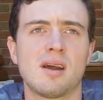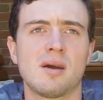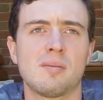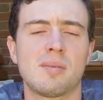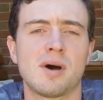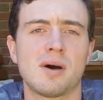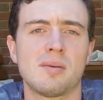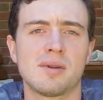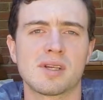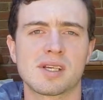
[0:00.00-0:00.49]

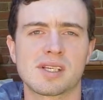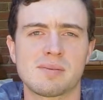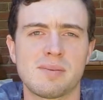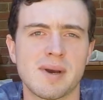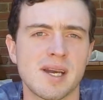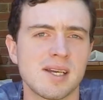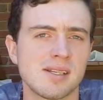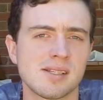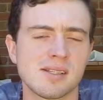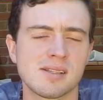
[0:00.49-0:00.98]
public
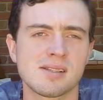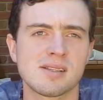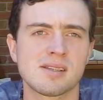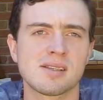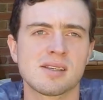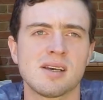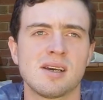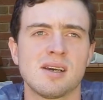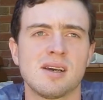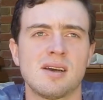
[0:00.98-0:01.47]
spaces
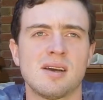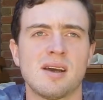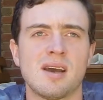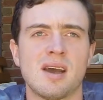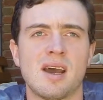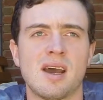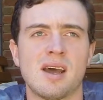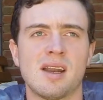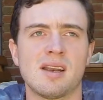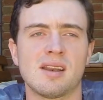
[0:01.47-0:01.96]

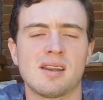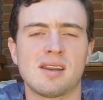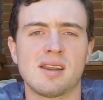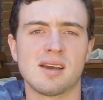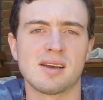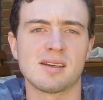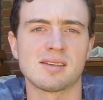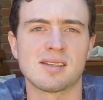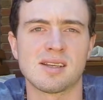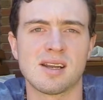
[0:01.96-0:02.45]
and
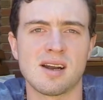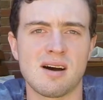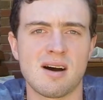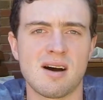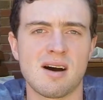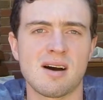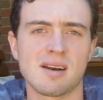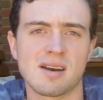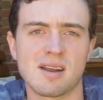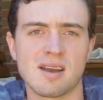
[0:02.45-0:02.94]
things that
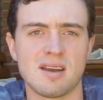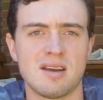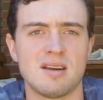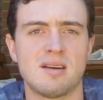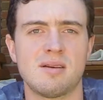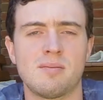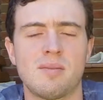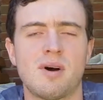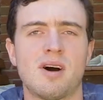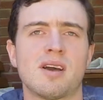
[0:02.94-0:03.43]
aren't
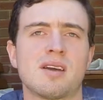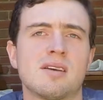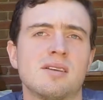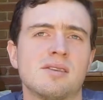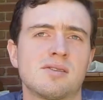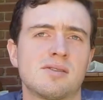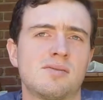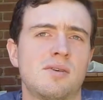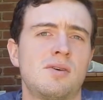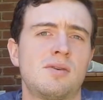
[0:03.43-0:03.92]
in my
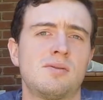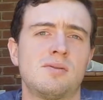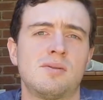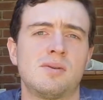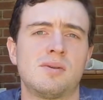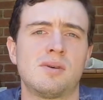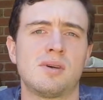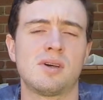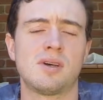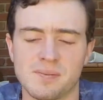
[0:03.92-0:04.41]
control.
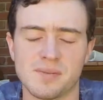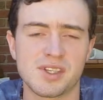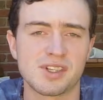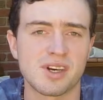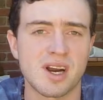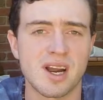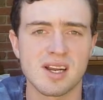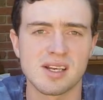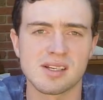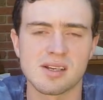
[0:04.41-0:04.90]

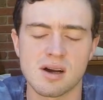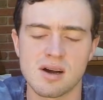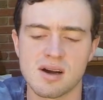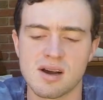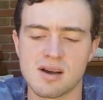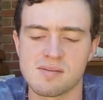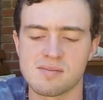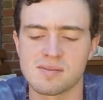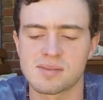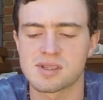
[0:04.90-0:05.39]
Train
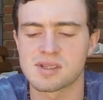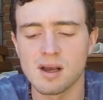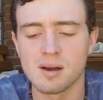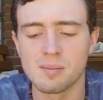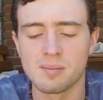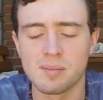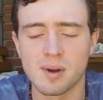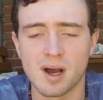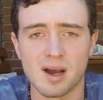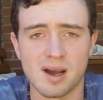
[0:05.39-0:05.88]
times,
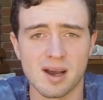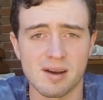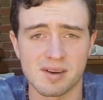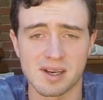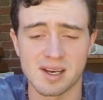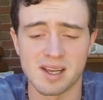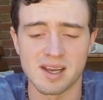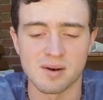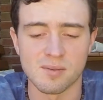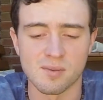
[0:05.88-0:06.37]
uh, having
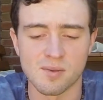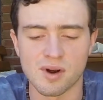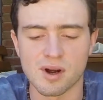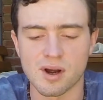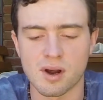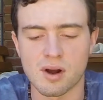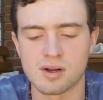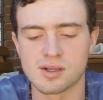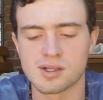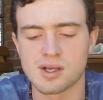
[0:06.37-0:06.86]
to get in
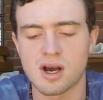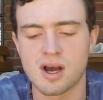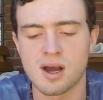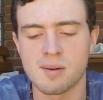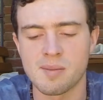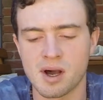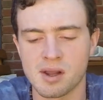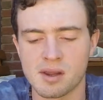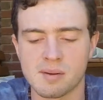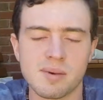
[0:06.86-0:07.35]
work on time,
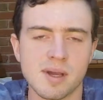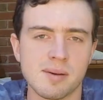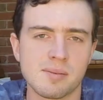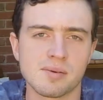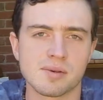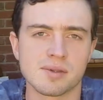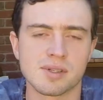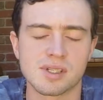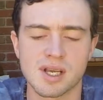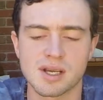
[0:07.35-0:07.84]
other
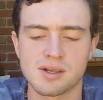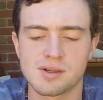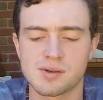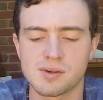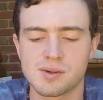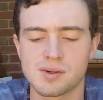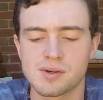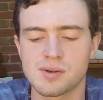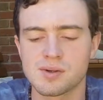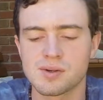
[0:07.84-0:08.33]
people's
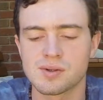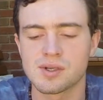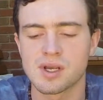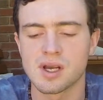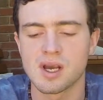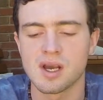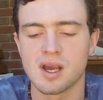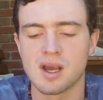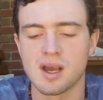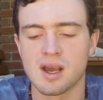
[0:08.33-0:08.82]
schedules,
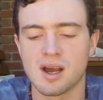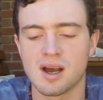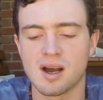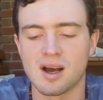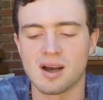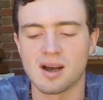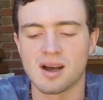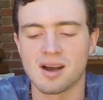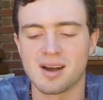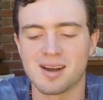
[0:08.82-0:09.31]
uh,